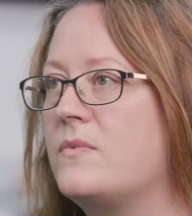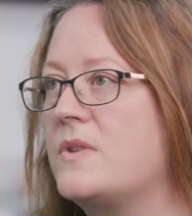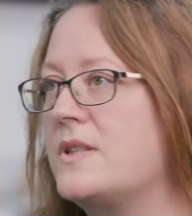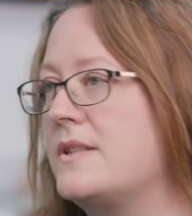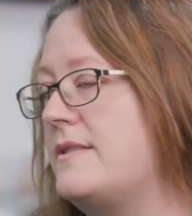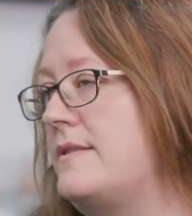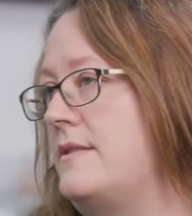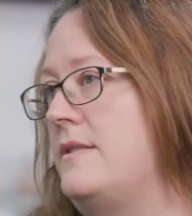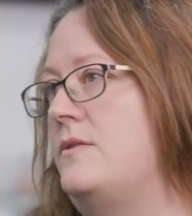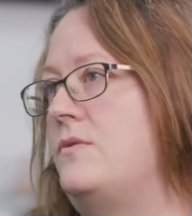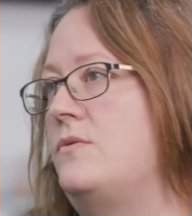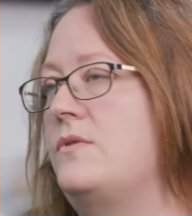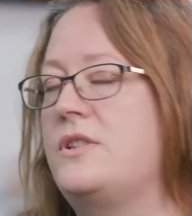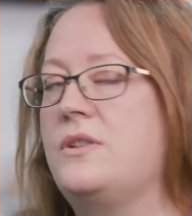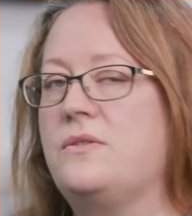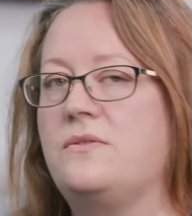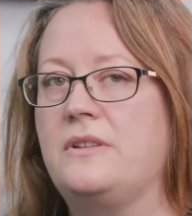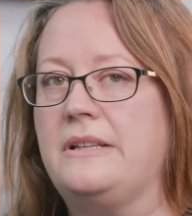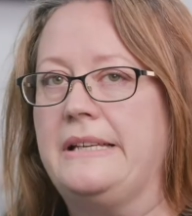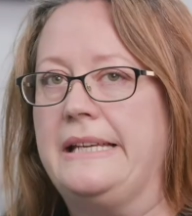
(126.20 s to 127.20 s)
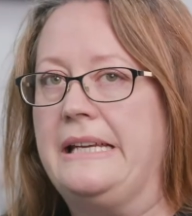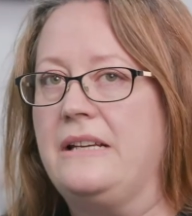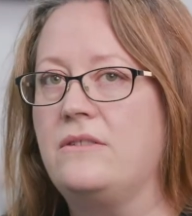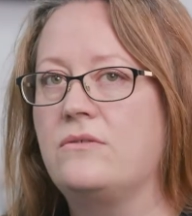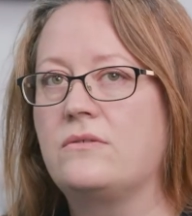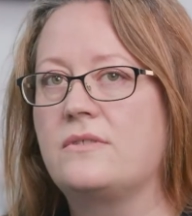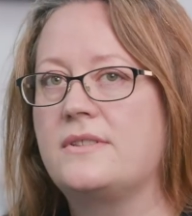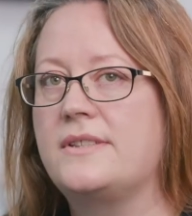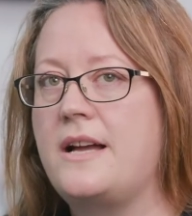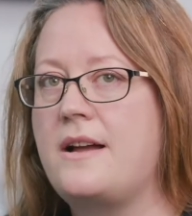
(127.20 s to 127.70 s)
There's also the
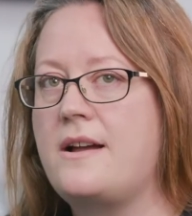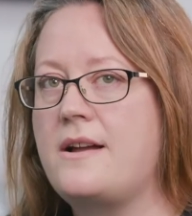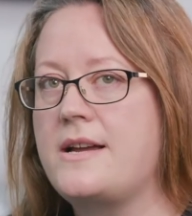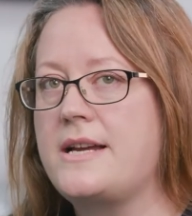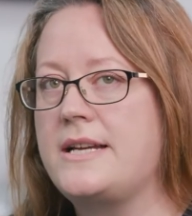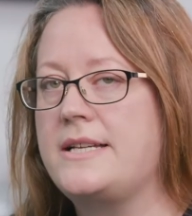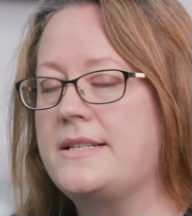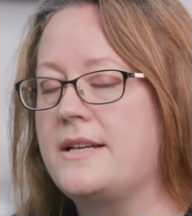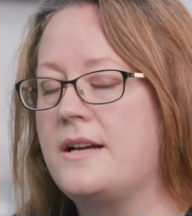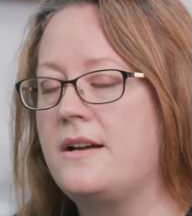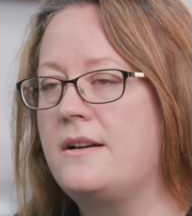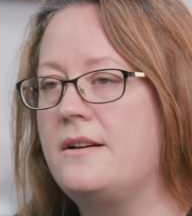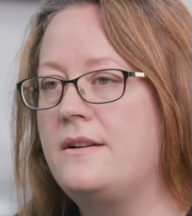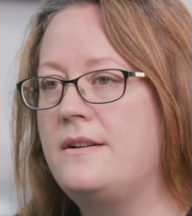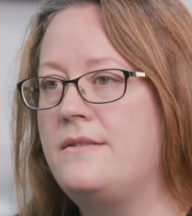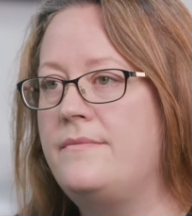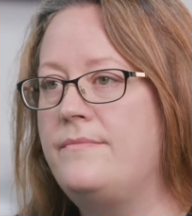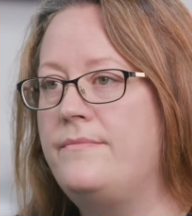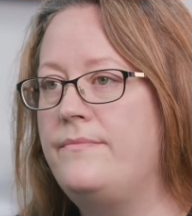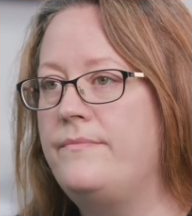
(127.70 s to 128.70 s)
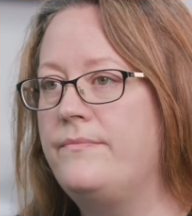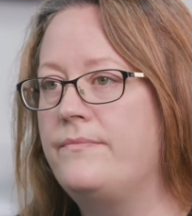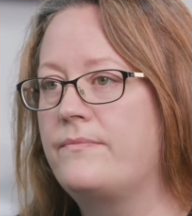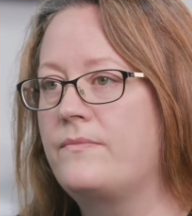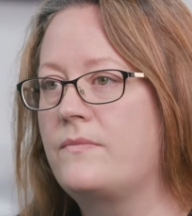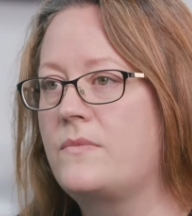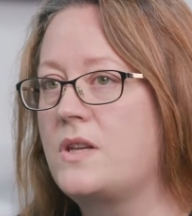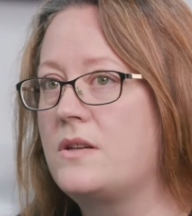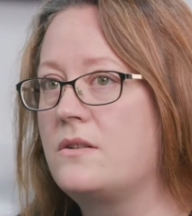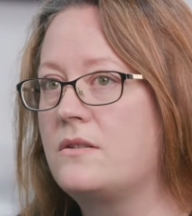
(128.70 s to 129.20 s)
legal side,
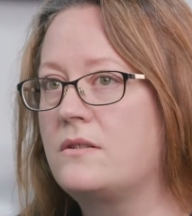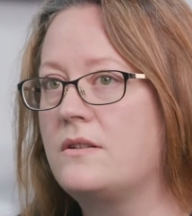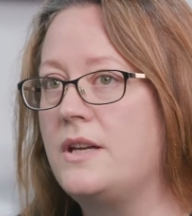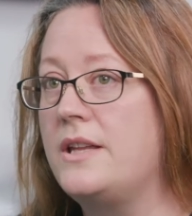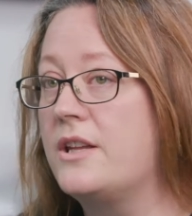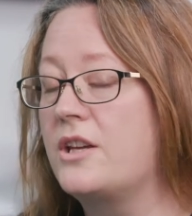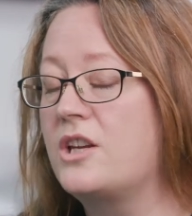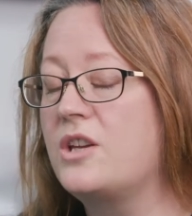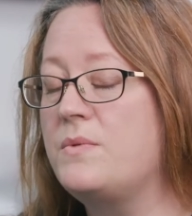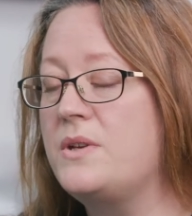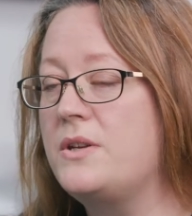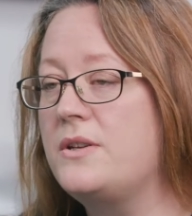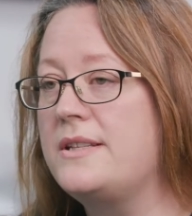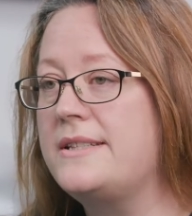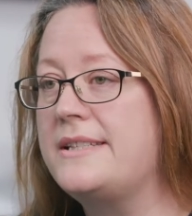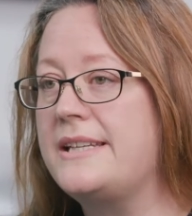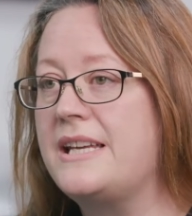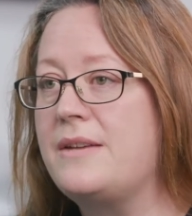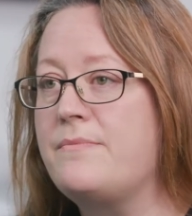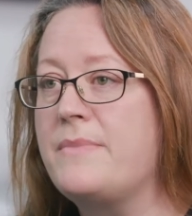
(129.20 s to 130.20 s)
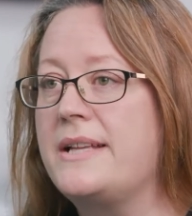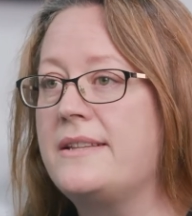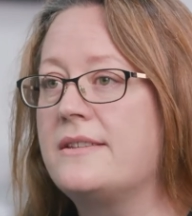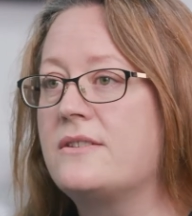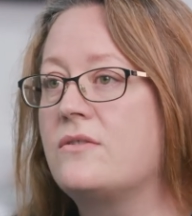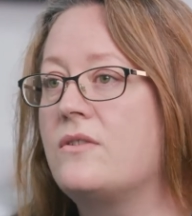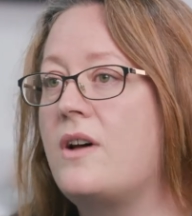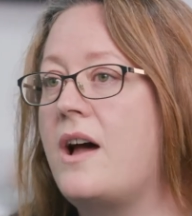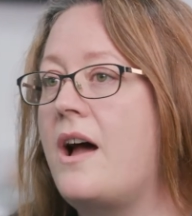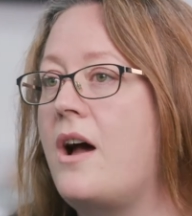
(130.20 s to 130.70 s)
in the community,
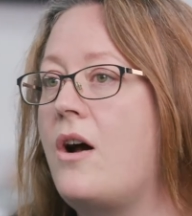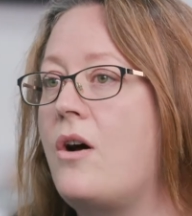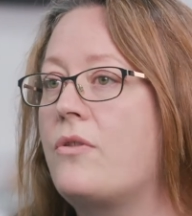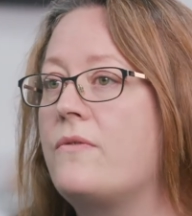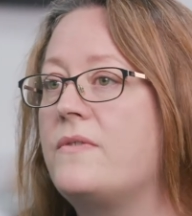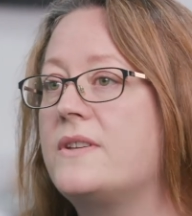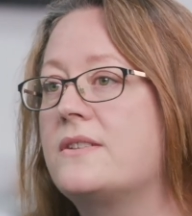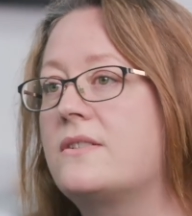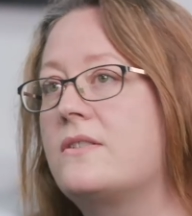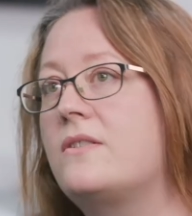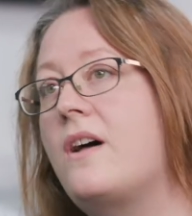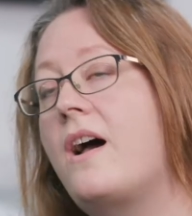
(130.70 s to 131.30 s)
mental health, physical